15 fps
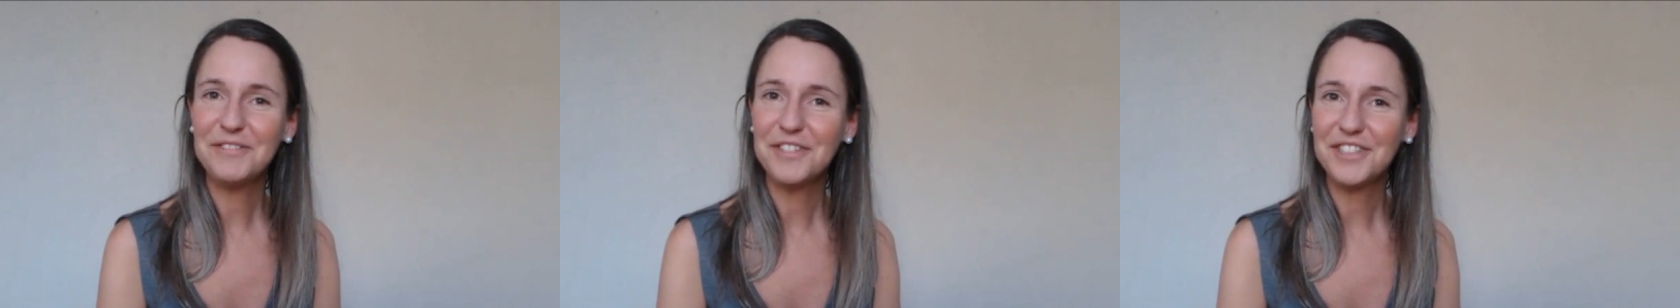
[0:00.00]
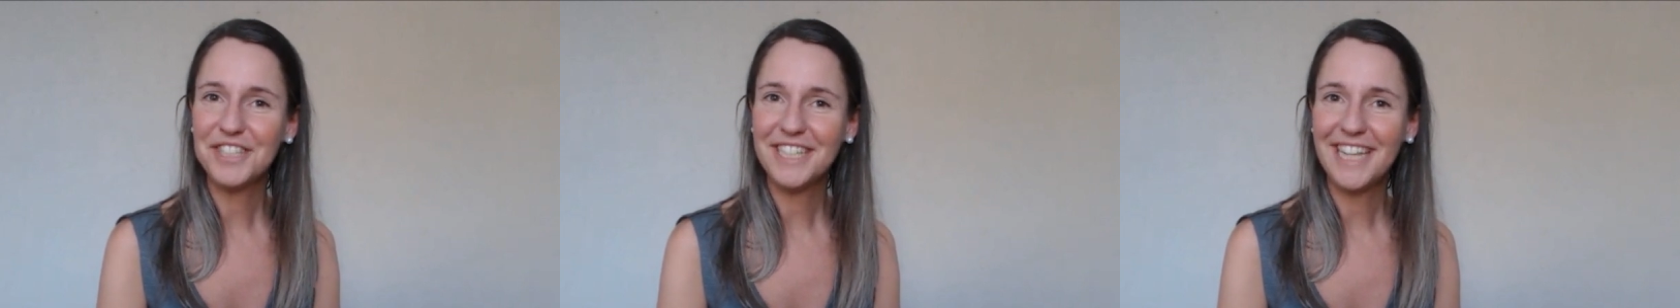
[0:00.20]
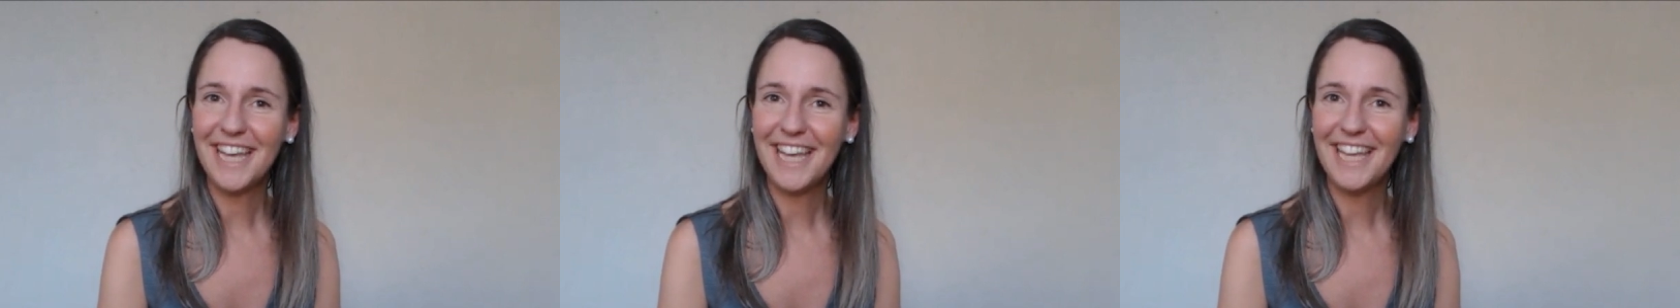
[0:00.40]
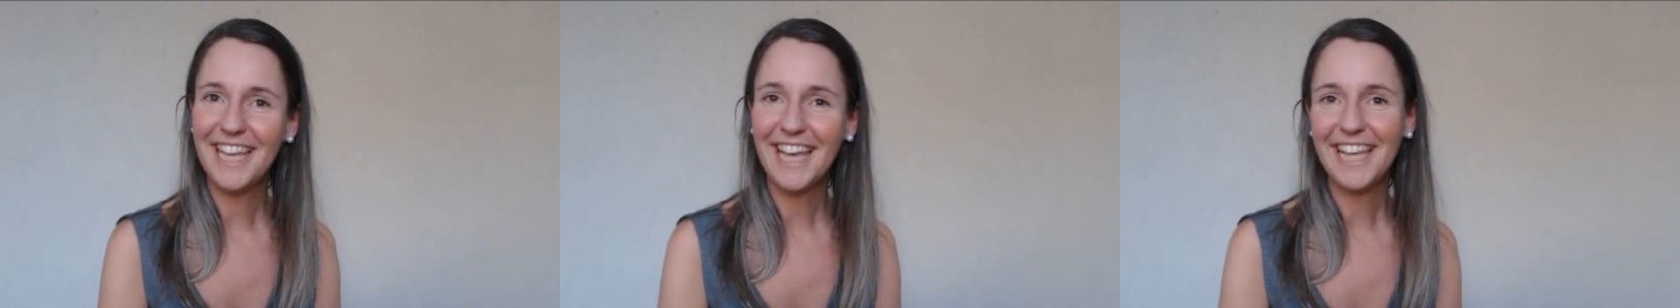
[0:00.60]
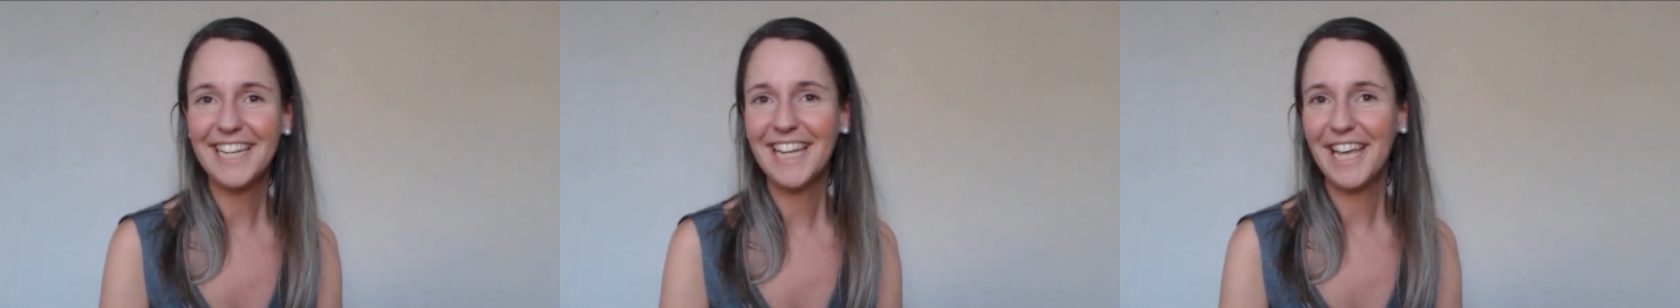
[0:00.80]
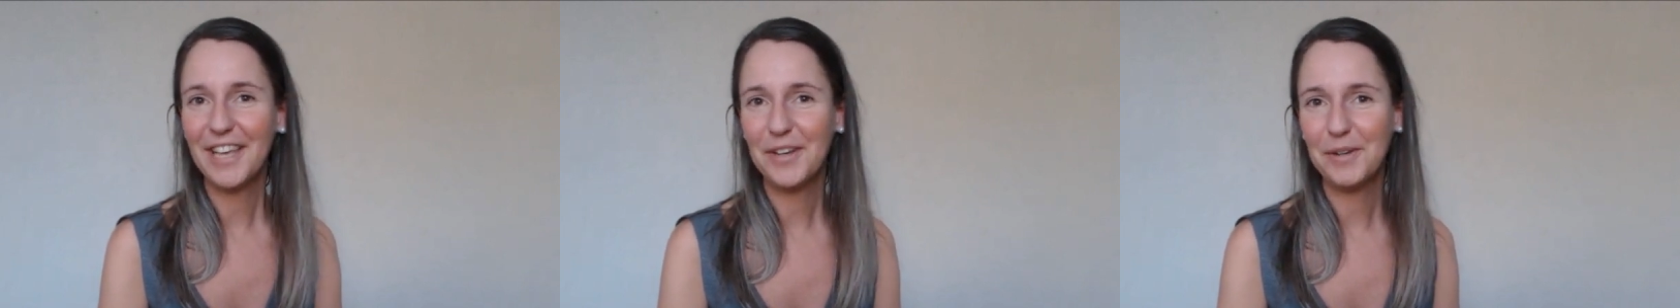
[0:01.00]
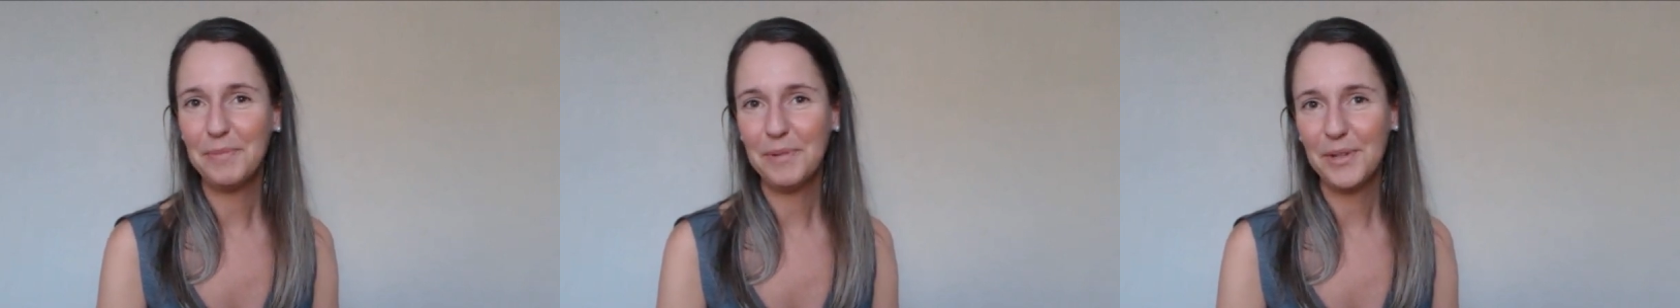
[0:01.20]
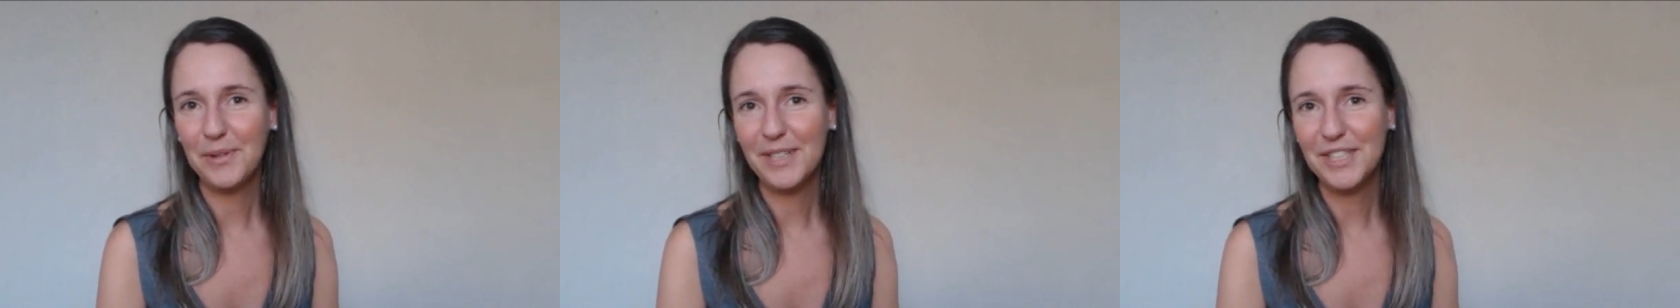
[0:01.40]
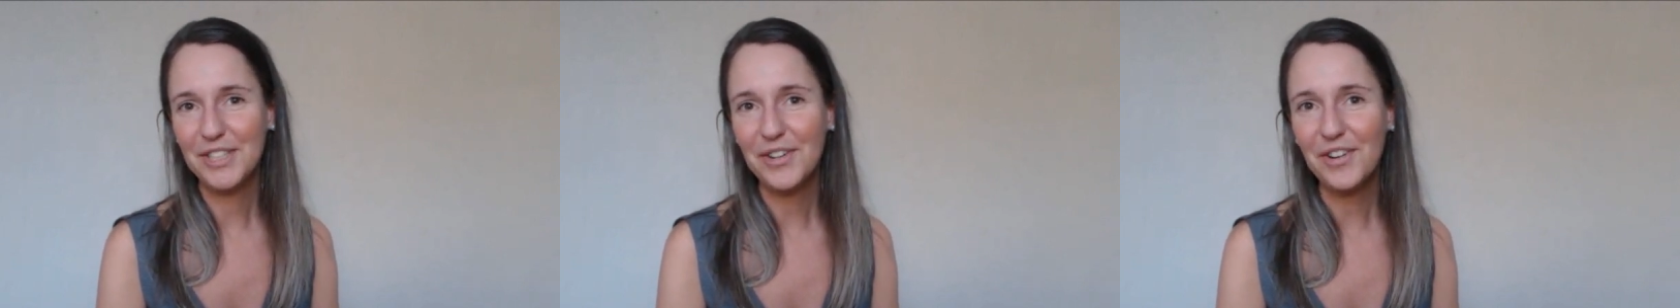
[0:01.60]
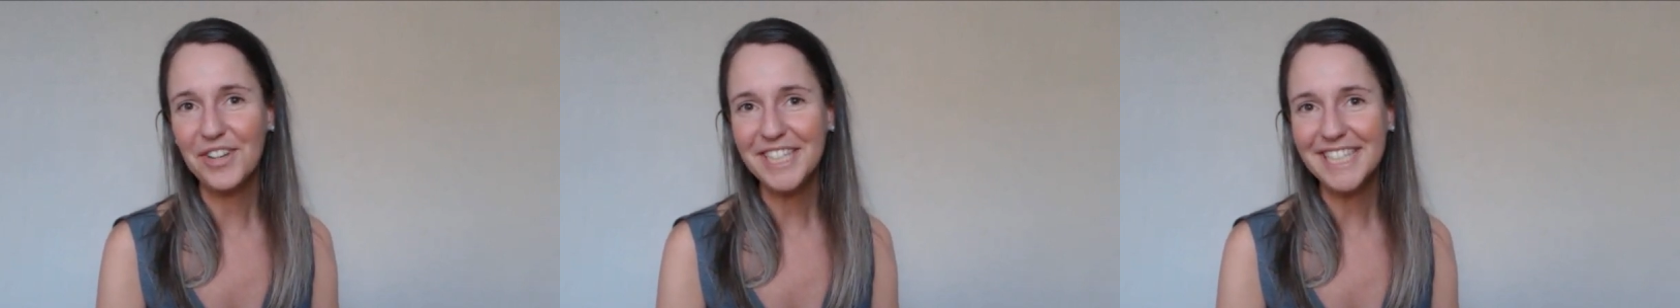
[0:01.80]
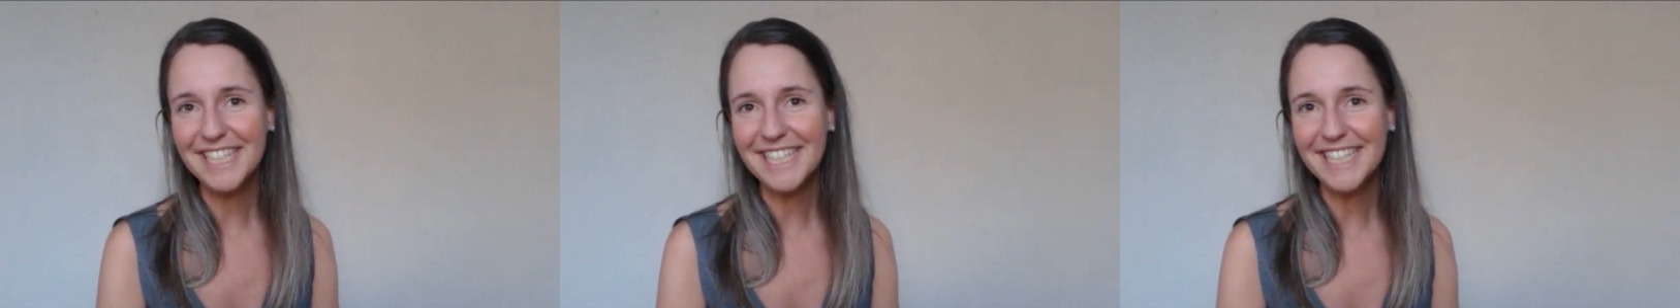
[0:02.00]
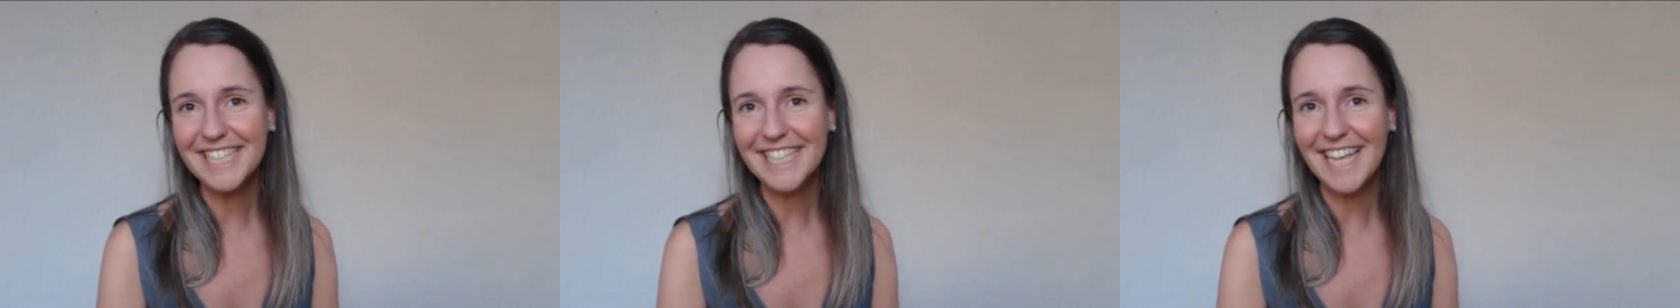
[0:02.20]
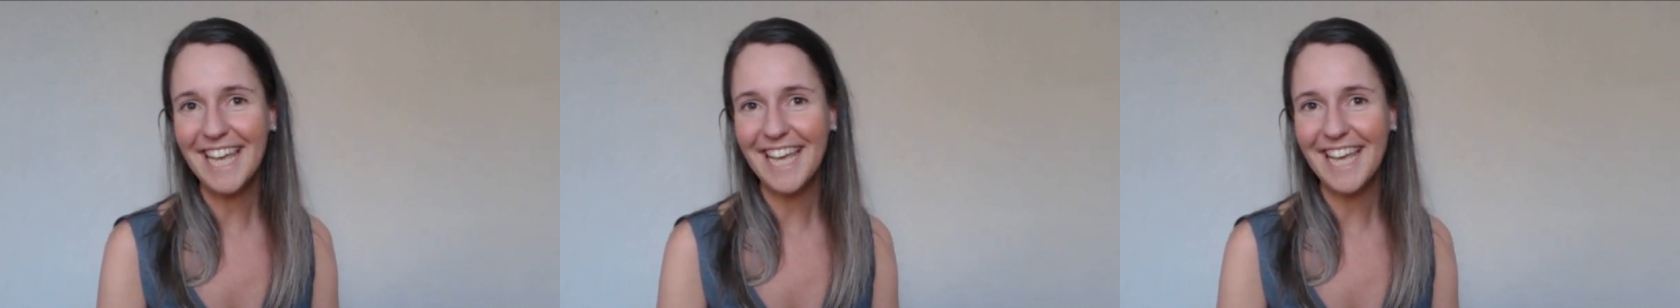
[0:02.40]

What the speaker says: for today, and I hope you enjoyed it.